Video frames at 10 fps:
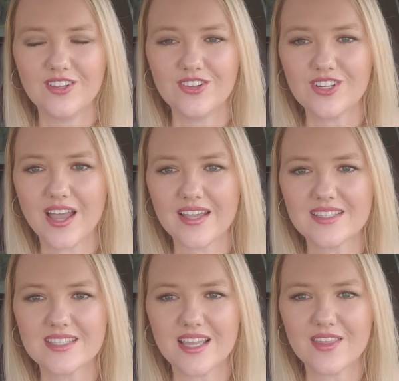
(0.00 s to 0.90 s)
They're
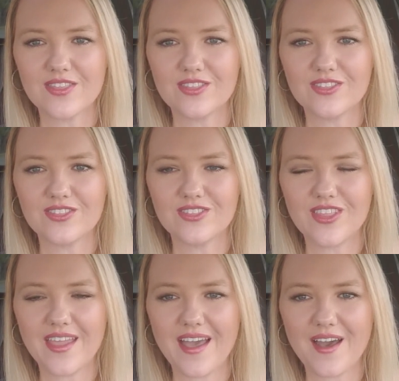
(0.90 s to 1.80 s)
nice, and
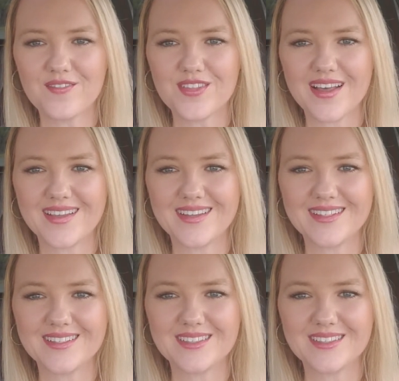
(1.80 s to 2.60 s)
they have like